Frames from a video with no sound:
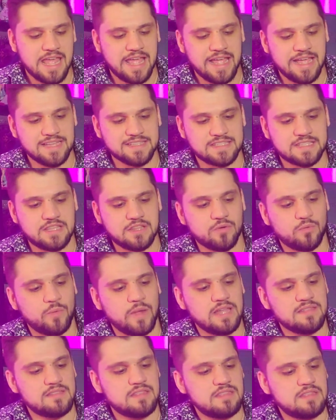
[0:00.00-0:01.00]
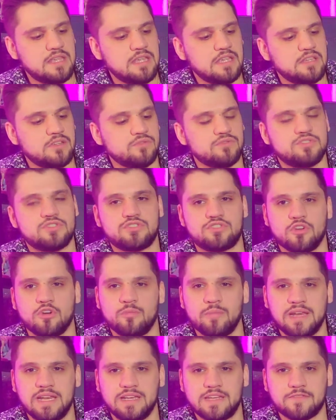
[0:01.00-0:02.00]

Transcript: is the way that they use so many